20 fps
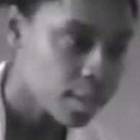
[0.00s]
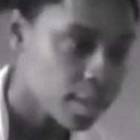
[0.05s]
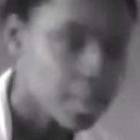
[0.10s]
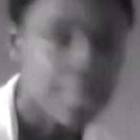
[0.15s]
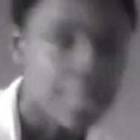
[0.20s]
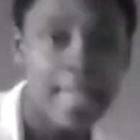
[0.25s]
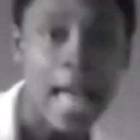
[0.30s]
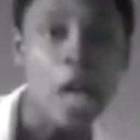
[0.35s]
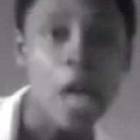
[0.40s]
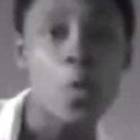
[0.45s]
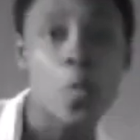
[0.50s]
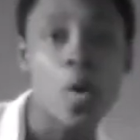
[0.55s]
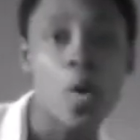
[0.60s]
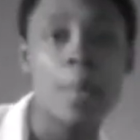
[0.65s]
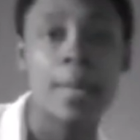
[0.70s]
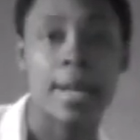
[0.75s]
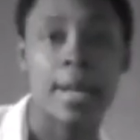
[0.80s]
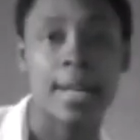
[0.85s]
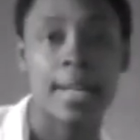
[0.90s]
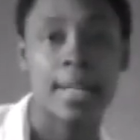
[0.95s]
That
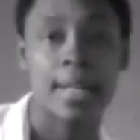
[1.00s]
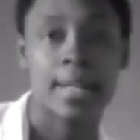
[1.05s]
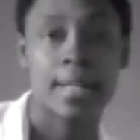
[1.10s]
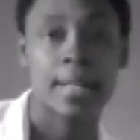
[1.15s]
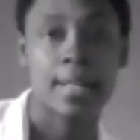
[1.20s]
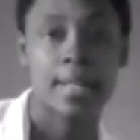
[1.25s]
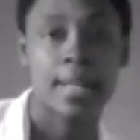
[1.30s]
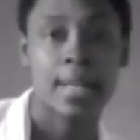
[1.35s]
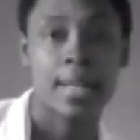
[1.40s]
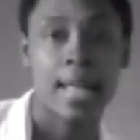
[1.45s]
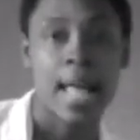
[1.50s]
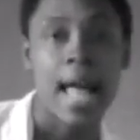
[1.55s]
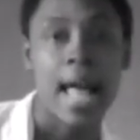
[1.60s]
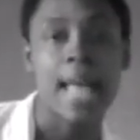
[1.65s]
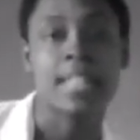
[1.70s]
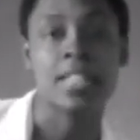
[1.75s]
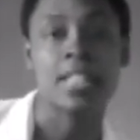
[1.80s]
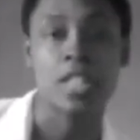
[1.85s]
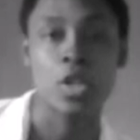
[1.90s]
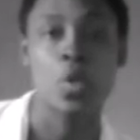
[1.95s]
woman
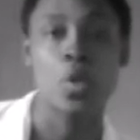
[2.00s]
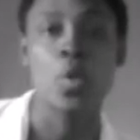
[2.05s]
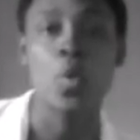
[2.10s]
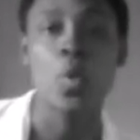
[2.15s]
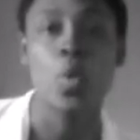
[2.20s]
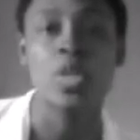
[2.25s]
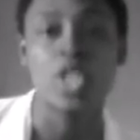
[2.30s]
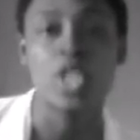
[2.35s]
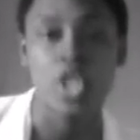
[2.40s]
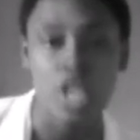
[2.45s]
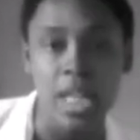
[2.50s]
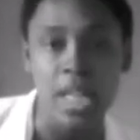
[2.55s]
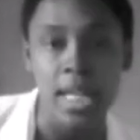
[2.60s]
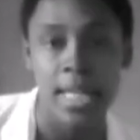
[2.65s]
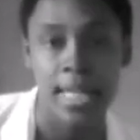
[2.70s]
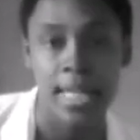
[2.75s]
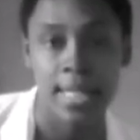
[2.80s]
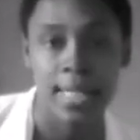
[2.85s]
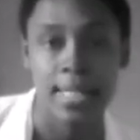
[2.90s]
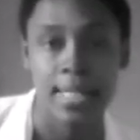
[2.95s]
has to know who
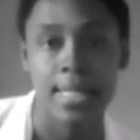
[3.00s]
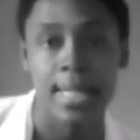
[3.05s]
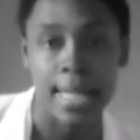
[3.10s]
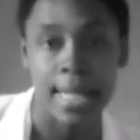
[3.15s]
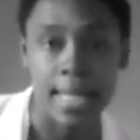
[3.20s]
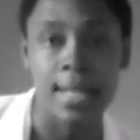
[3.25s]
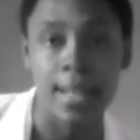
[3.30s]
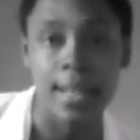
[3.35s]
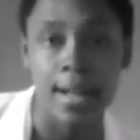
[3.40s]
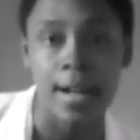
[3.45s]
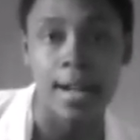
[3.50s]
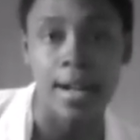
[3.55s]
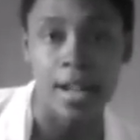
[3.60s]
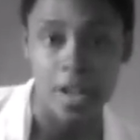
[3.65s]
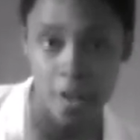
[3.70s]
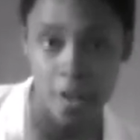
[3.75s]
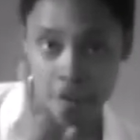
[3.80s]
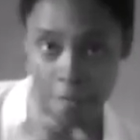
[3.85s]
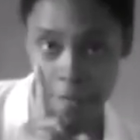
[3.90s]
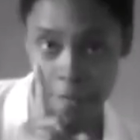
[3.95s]
she is in
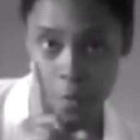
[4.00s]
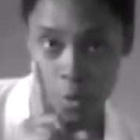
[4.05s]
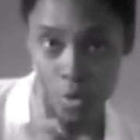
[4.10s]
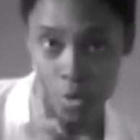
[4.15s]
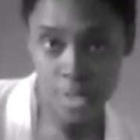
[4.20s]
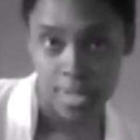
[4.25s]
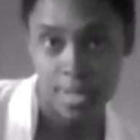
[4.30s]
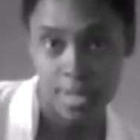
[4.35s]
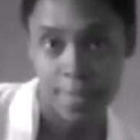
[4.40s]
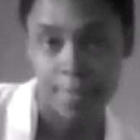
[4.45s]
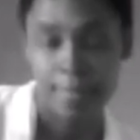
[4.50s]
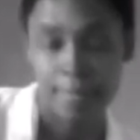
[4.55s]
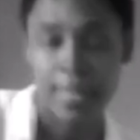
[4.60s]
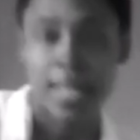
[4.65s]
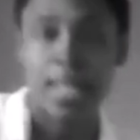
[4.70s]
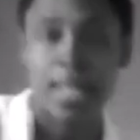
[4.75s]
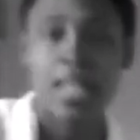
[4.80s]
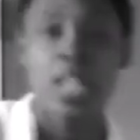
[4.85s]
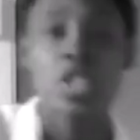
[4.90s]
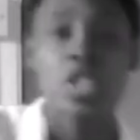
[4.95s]
God first.
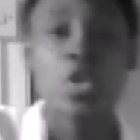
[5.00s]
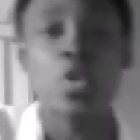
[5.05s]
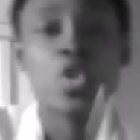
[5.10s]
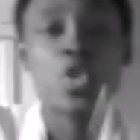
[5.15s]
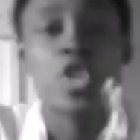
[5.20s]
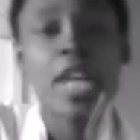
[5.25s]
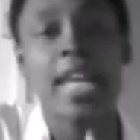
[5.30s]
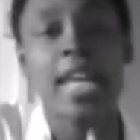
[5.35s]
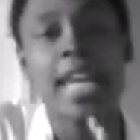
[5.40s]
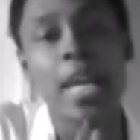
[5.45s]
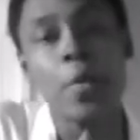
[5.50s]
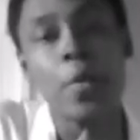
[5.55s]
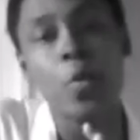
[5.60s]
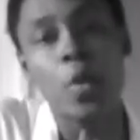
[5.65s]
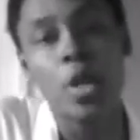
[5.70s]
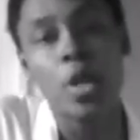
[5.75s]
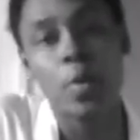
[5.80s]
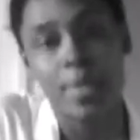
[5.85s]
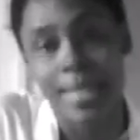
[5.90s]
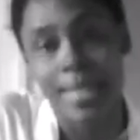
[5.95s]
So J.K.
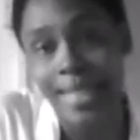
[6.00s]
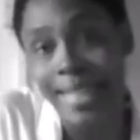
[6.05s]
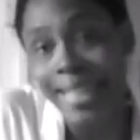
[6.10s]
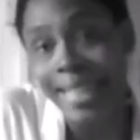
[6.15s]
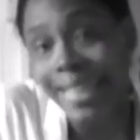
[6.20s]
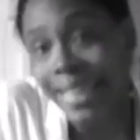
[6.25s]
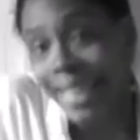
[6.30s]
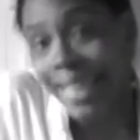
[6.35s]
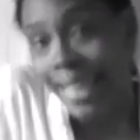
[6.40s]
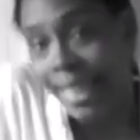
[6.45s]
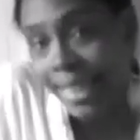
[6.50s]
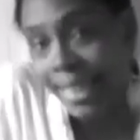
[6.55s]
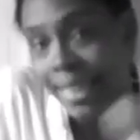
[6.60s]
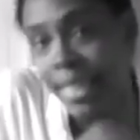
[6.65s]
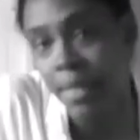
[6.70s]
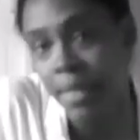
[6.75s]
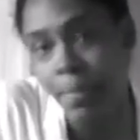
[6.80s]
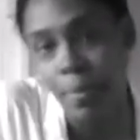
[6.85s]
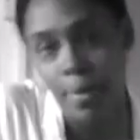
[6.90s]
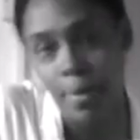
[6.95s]
Rowling was
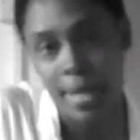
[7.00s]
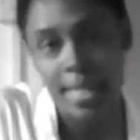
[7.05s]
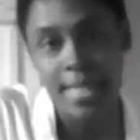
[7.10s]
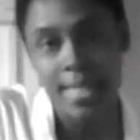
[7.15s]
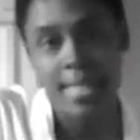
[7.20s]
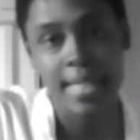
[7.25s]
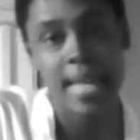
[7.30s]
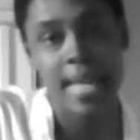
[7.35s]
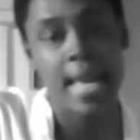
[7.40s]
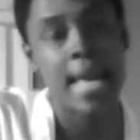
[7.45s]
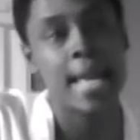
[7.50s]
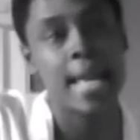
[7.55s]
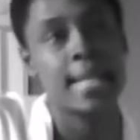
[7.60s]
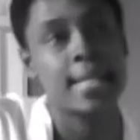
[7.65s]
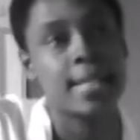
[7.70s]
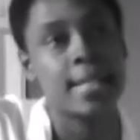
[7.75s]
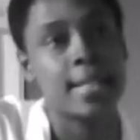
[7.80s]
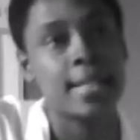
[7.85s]
clinically depressed and,